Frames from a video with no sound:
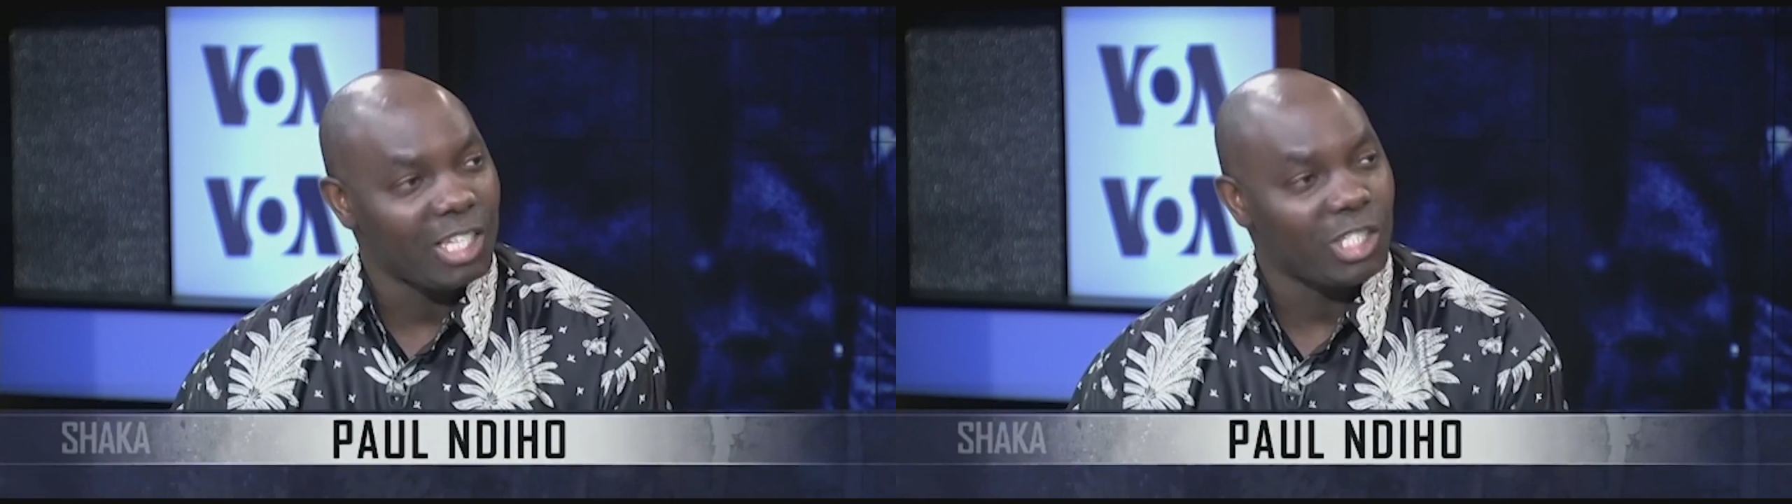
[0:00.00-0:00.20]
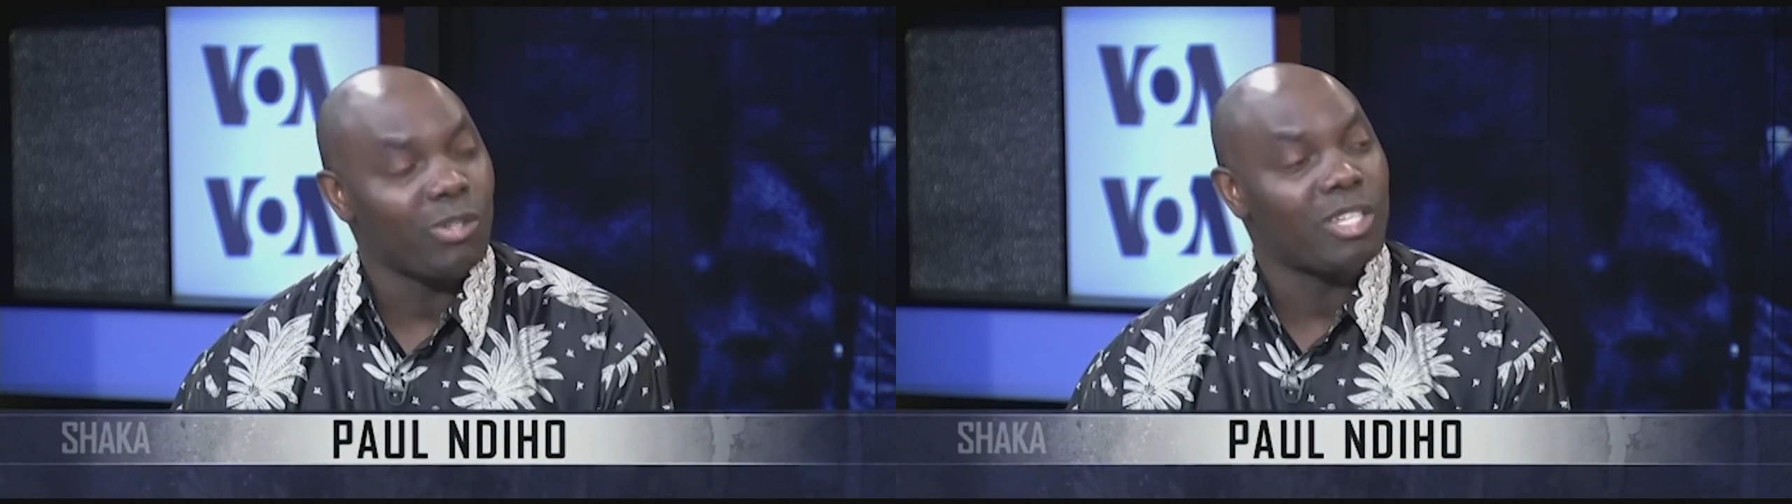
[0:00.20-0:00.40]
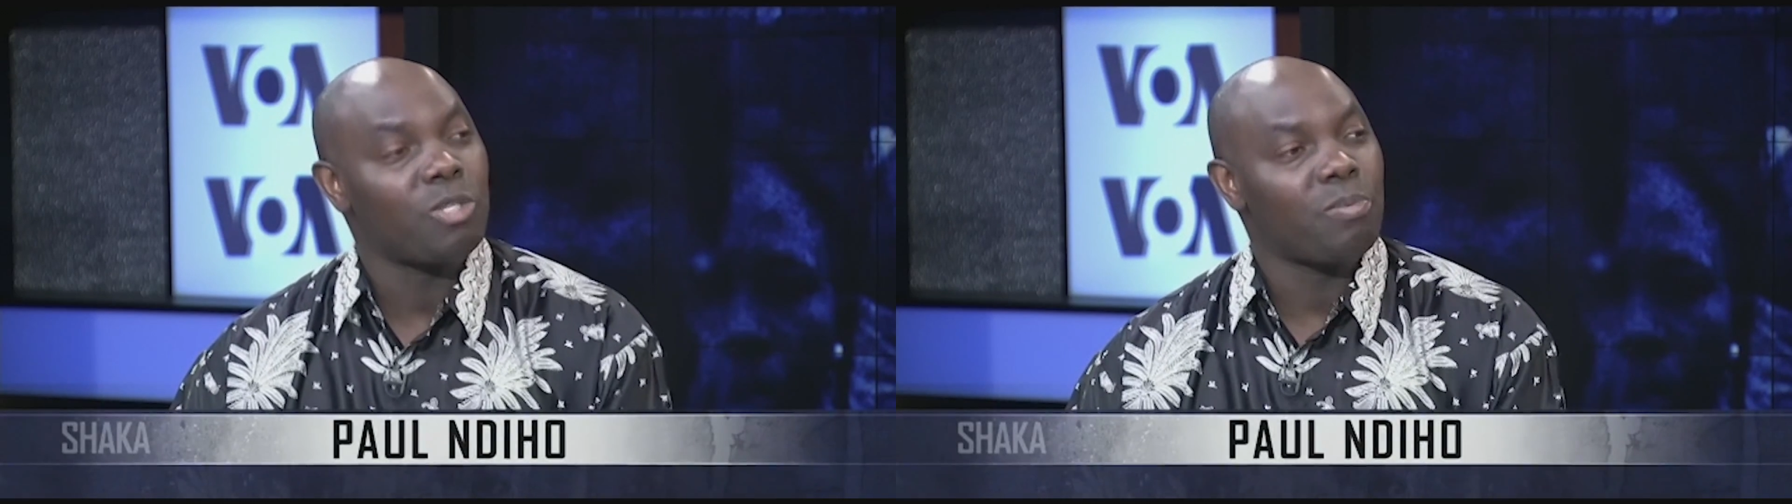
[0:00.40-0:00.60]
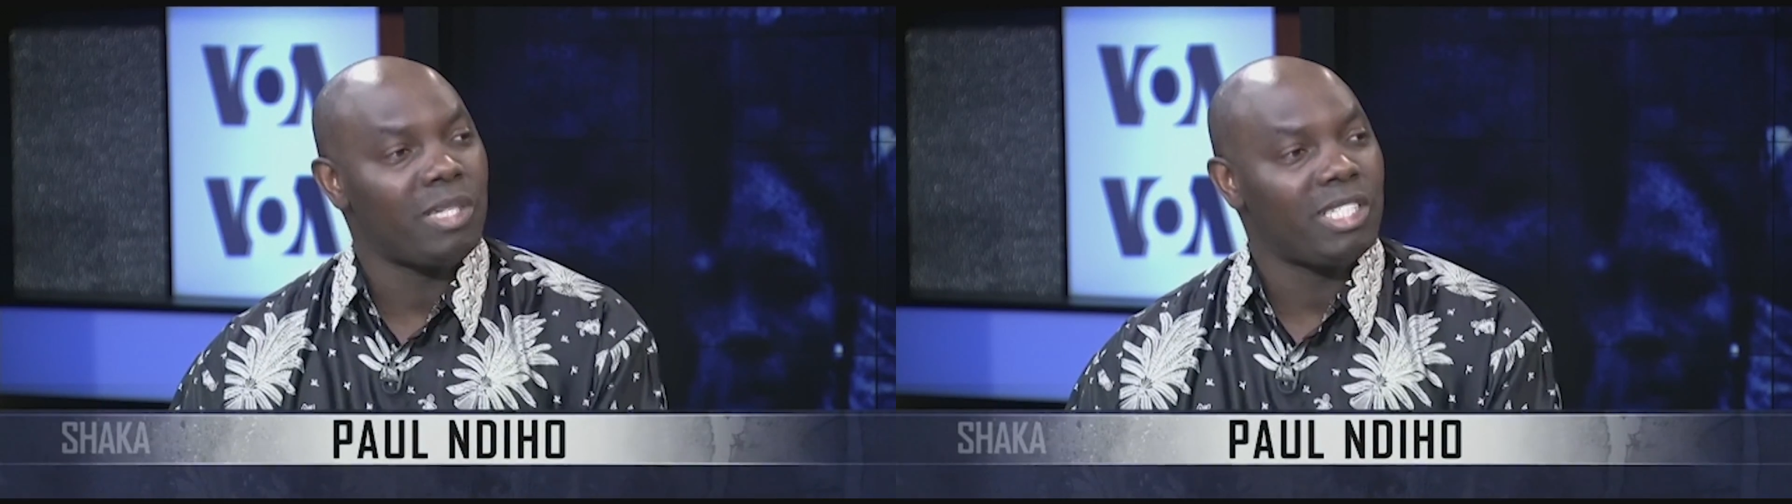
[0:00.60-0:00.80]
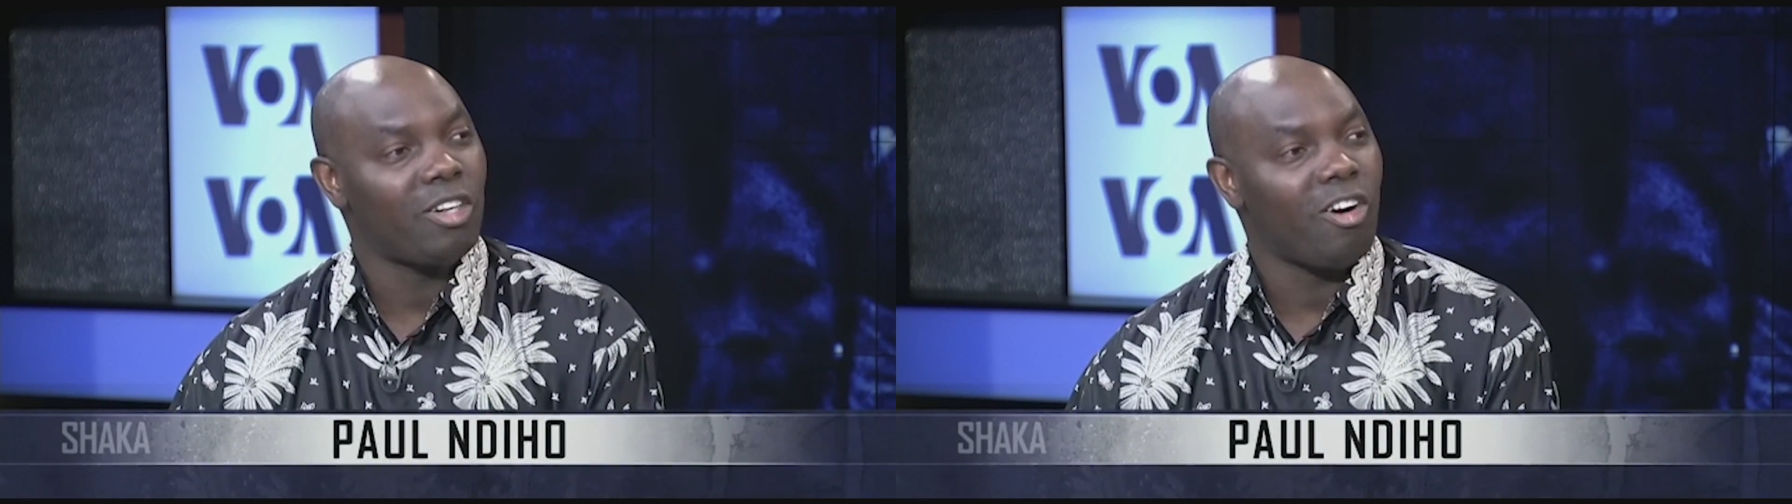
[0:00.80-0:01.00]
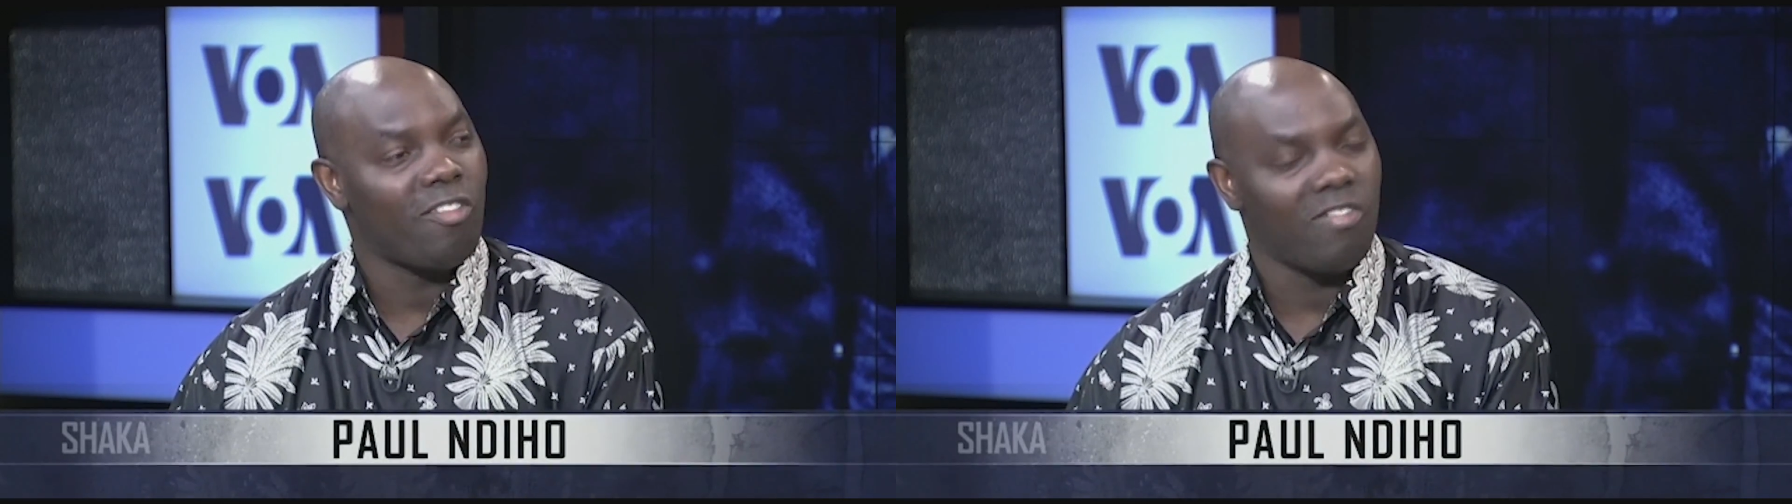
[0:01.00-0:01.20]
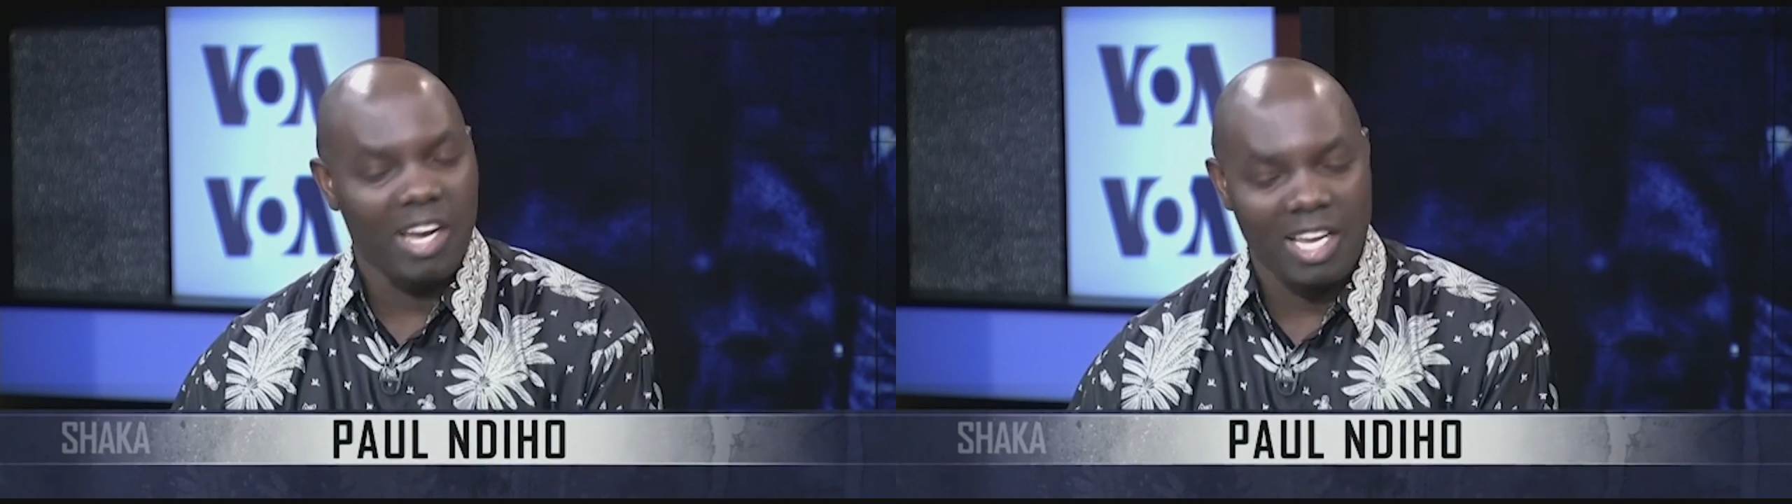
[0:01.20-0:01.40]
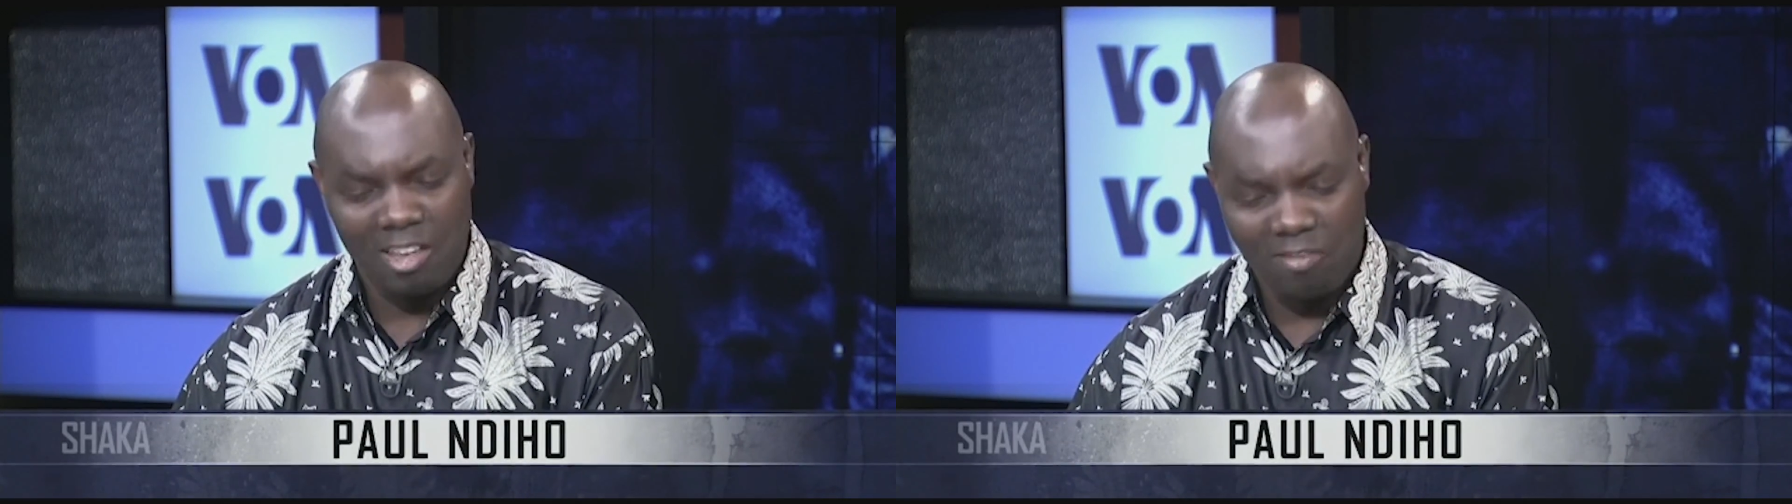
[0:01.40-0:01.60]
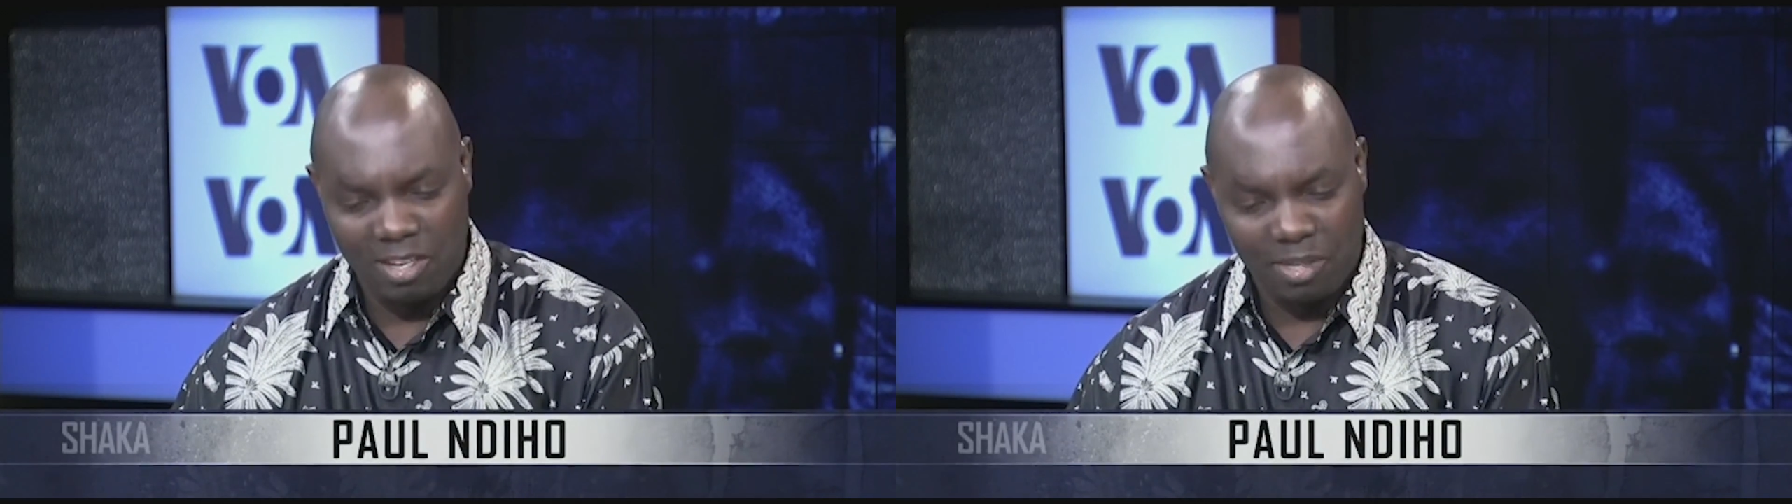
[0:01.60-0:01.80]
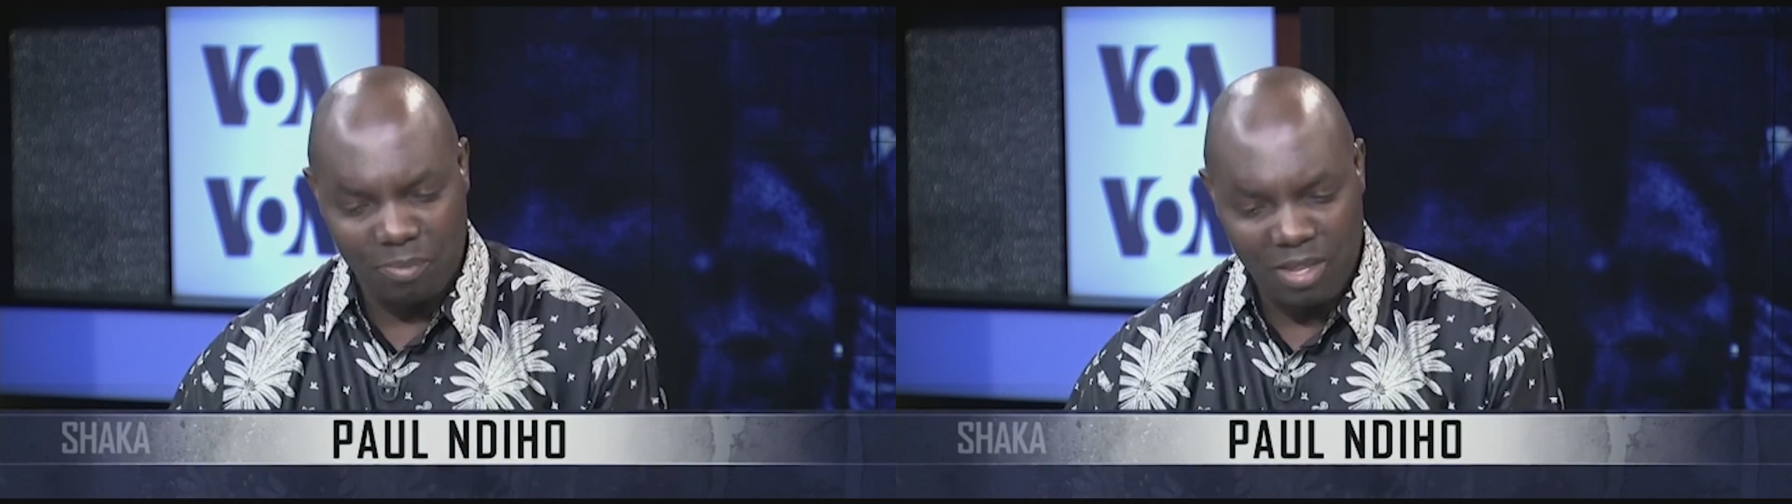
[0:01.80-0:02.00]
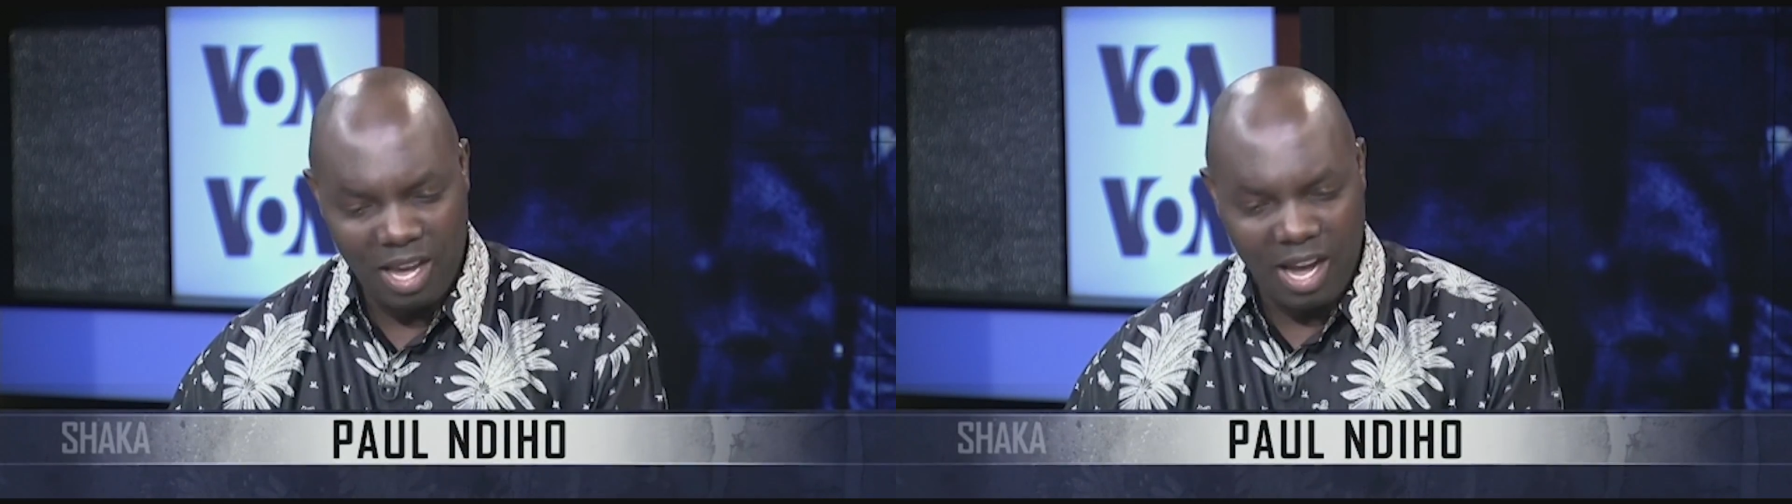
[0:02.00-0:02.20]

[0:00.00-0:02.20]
act or the spirit of giving.